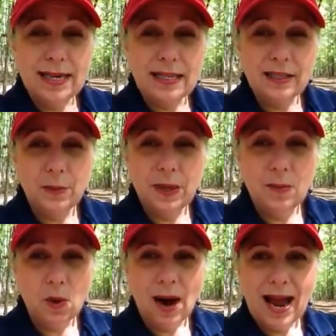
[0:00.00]
is a little bit
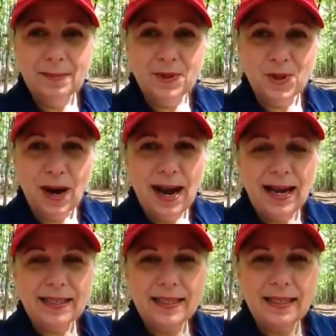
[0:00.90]
more
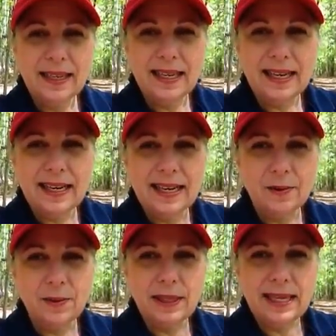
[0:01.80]
abstract. It
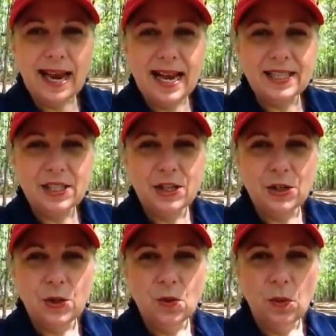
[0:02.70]
really has to
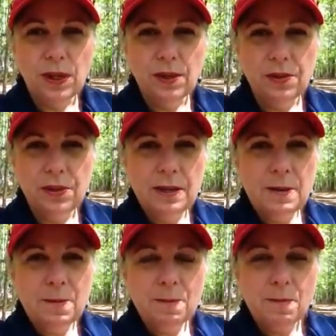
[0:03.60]
do with
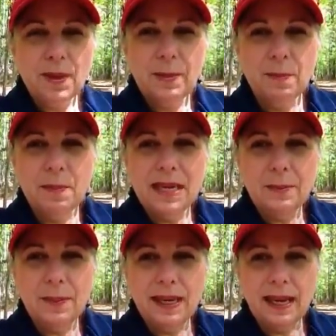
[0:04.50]
me
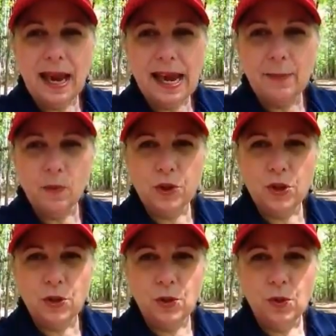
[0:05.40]
being able
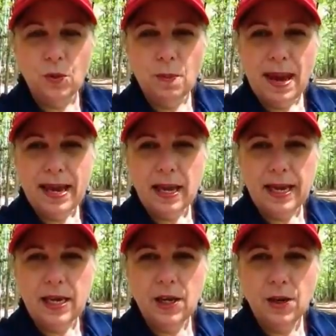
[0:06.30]
to make a
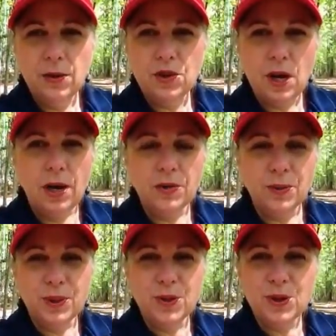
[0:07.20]
huge
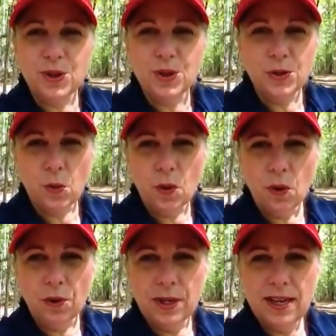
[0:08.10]
contribution to the
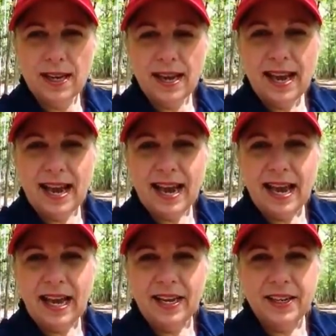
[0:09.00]
world.
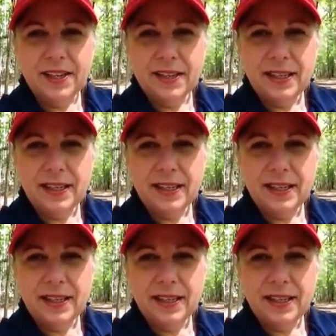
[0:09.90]
And,